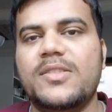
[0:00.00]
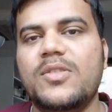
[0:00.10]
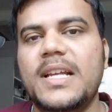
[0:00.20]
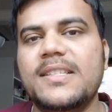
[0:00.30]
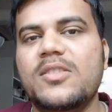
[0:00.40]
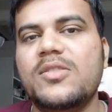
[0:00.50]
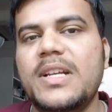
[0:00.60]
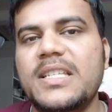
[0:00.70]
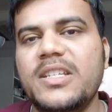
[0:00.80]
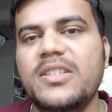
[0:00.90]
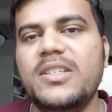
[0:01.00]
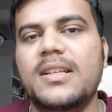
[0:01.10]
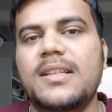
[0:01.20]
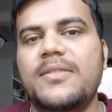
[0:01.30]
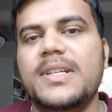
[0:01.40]
So that is also
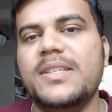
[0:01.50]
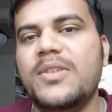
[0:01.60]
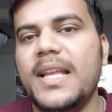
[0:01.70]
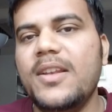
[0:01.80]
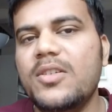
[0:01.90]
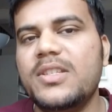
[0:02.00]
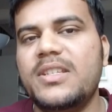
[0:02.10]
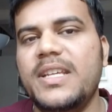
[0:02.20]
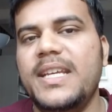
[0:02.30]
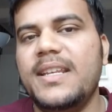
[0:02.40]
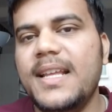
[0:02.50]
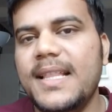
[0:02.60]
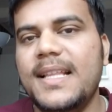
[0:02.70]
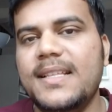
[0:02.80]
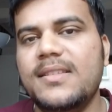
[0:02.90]
essential. Otherwise, you cannot stay in
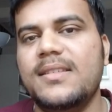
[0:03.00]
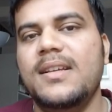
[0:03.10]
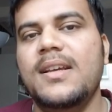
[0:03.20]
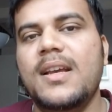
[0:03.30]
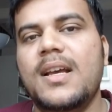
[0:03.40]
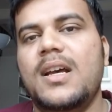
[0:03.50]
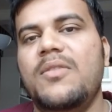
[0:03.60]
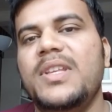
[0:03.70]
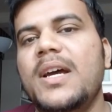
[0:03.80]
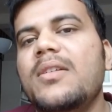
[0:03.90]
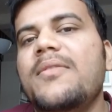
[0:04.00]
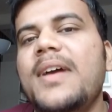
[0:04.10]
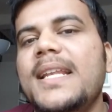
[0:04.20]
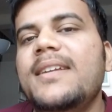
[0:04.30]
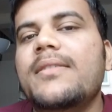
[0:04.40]
Netherlands without a
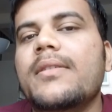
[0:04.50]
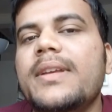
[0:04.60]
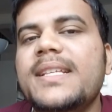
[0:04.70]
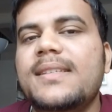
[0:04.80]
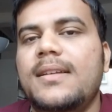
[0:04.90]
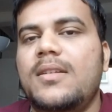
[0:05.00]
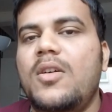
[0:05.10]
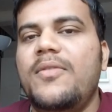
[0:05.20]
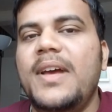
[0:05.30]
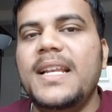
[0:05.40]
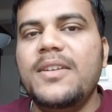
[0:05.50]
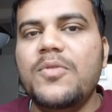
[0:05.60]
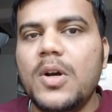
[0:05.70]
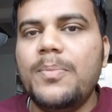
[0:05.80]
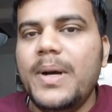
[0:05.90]
valid reason or valid
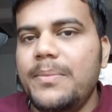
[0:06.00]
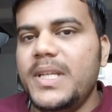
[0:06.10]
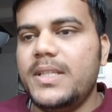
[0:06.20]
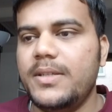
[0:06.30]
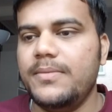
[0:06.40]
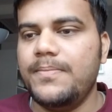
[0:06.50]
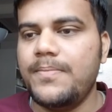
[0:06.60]
work permit.